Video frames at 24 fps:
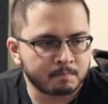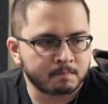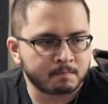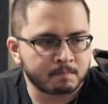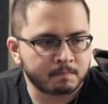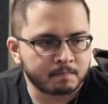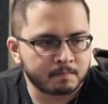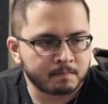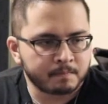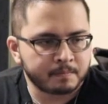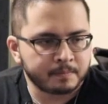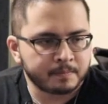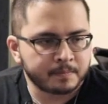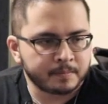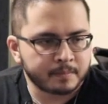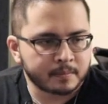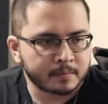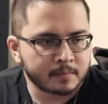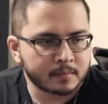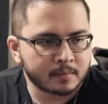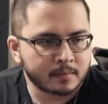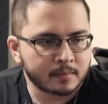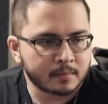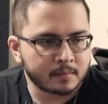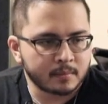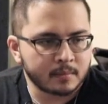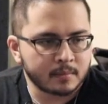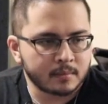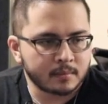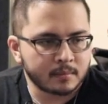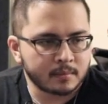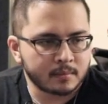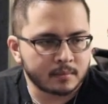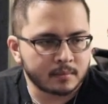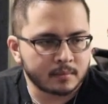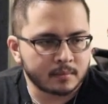
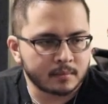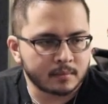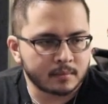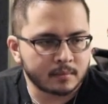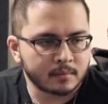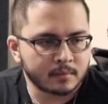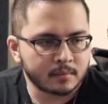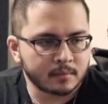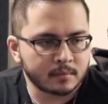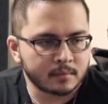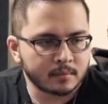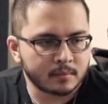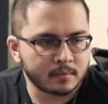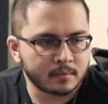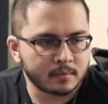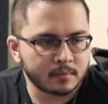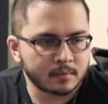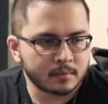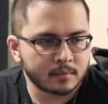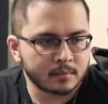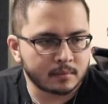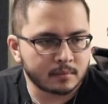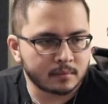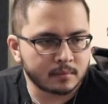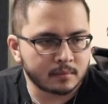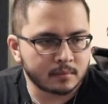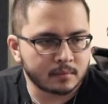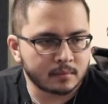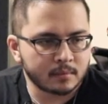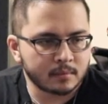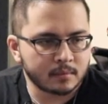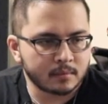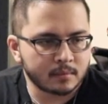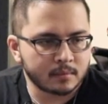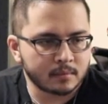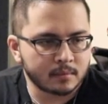
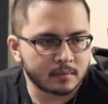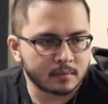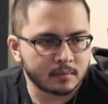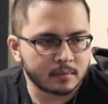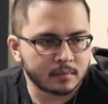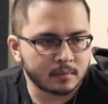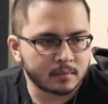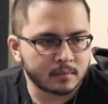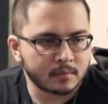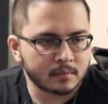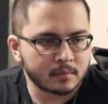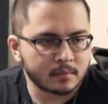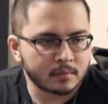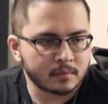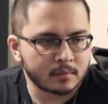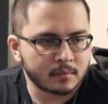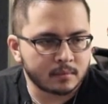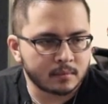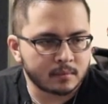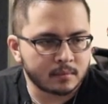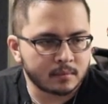This person isn't speaking.